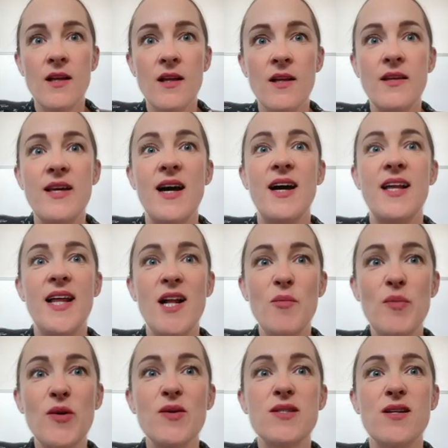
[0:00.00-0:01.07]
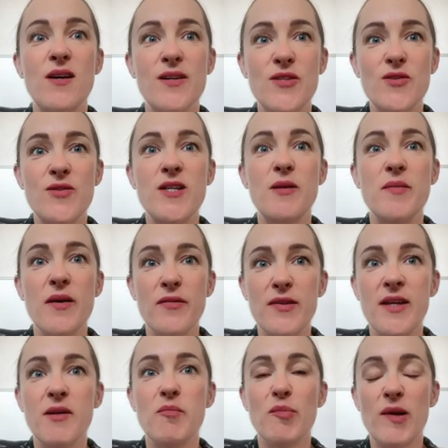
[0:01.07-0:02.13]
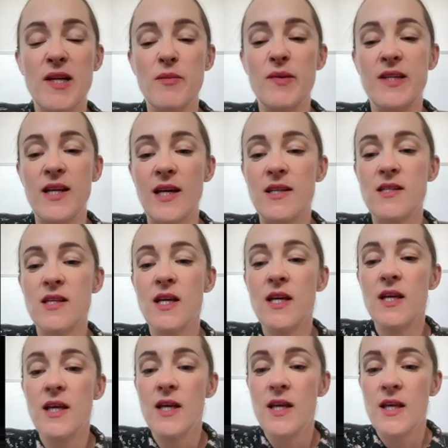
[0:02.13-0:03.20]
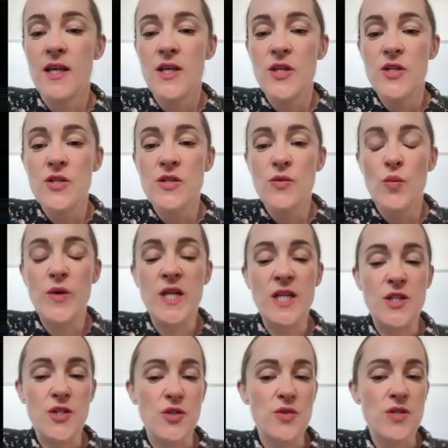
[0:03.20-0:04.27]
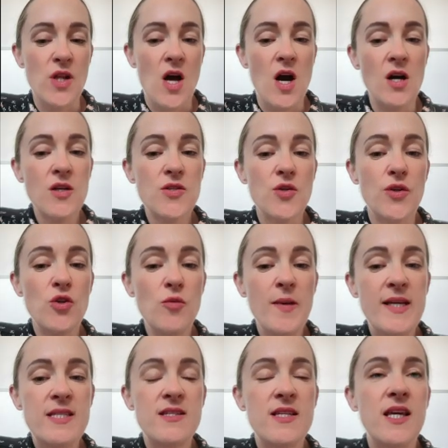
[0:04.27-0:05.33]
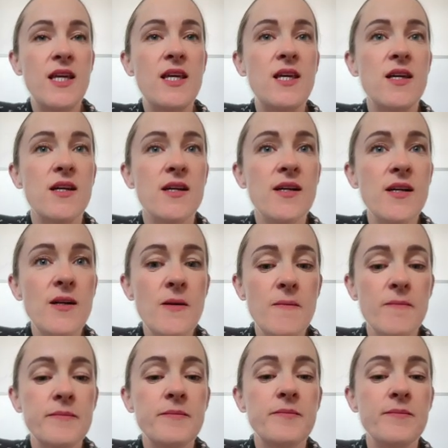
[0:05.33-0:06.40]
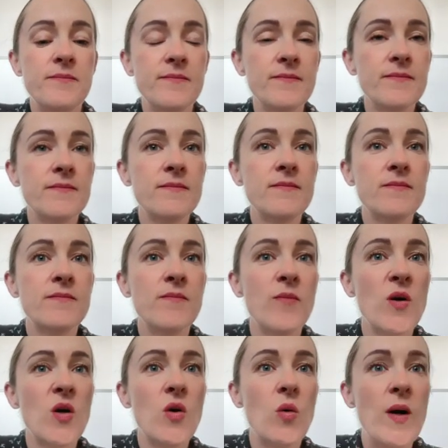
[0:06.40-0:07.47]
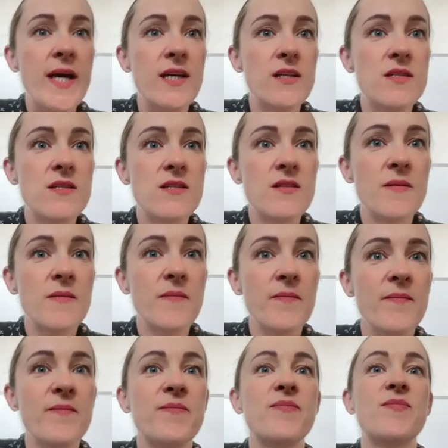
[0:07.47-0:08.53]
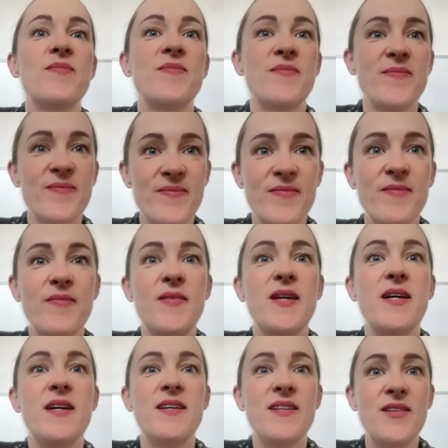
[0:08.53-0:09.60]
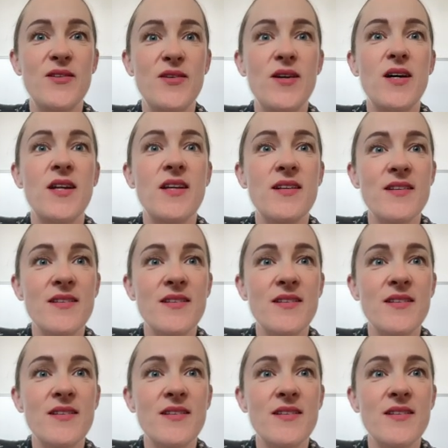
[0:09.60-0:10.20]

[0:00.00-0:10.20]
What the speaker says: Yeah, I'll help you as long as you tell me everything. Brilliant, midnight. We need to use long. So, you may stay here. Quiet. Yeah, you got it.